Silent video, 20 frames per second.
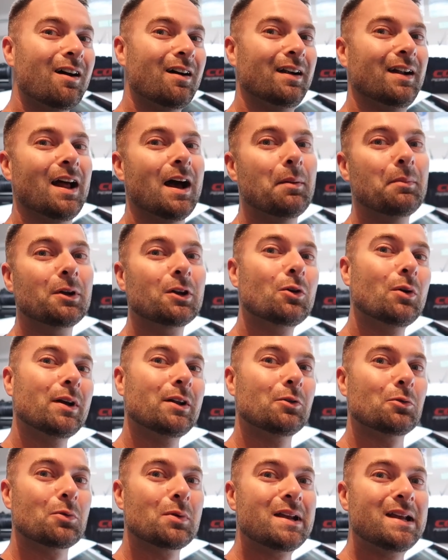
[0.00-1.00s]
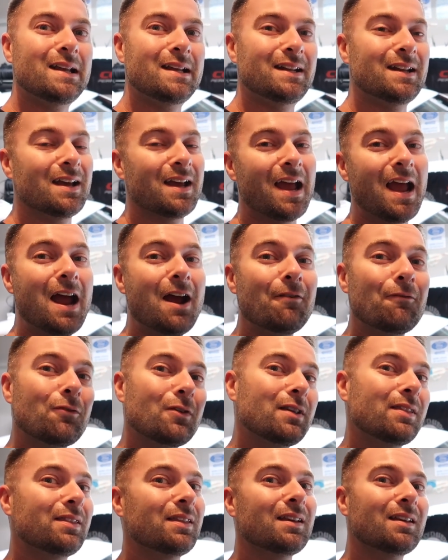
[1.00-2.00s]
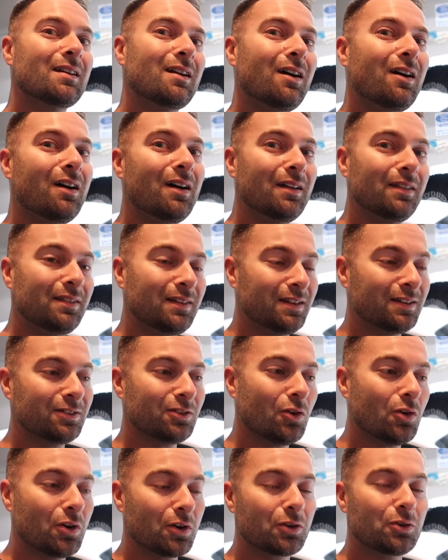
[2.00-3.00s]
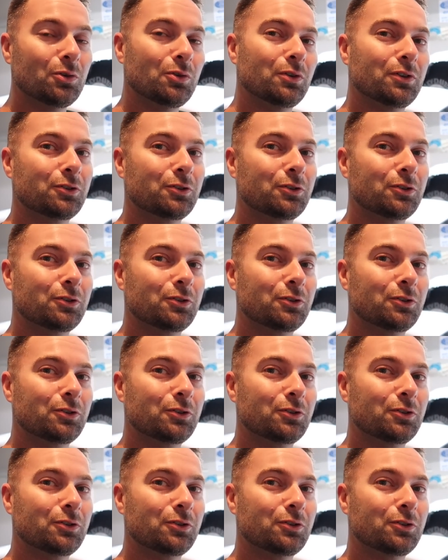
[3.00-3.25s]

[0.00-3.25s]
All right, I'm gonna go ahead and read everything on this article.